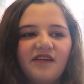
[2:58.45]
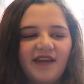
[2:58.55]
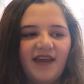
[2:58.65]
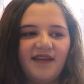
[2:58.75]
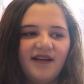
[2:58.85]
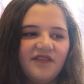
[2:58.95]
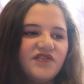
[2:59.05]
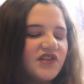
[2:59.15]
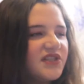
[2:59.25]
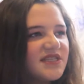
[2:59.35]
okay, I've
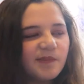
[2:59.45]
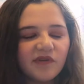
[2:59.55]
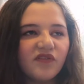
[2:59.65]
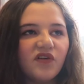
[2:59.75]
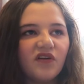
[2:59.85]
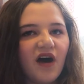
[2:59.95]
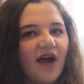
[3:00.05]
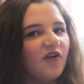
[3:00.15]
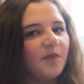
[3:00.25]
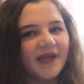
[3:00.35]
done this before,
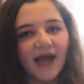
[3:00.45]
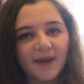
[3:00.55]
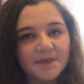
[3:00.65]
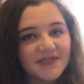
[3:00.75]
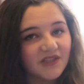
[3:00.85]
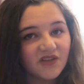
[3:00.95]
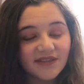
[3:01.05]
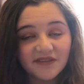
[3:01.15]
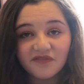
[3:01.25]
I will be absolutely